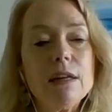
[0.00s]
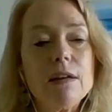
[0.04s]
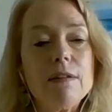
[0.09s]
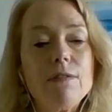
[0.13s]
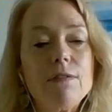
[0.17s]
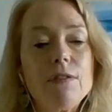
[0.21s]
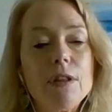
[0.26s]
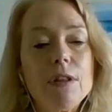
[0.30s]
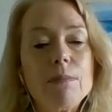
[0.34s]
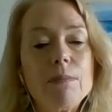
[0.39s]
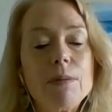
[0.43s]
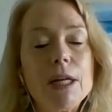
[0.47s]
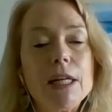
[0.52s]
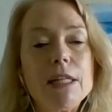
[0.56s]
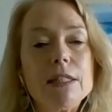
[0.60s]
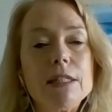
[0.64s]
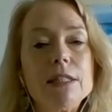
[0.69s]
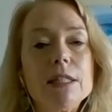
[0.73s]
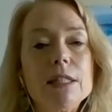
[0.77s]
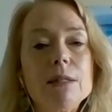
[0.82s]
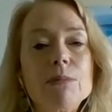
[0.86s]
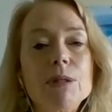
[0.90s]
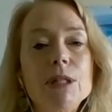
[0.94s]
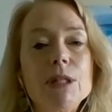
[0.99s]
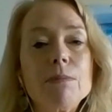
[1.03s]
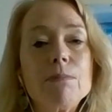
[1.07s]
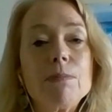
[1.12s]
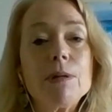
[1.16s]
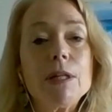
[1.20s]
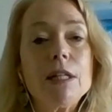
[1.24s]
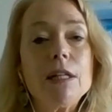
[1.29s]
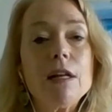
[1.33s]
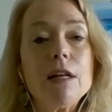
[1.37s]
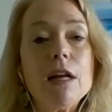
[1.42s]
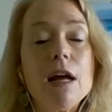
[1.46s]
of the pandemic,
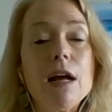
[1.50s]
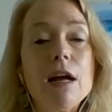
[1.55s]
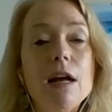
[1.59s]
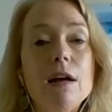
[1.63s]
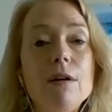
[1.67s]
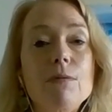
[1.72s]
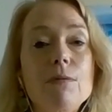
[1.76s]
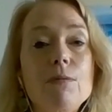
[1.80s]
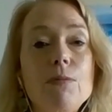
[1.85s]
but uh,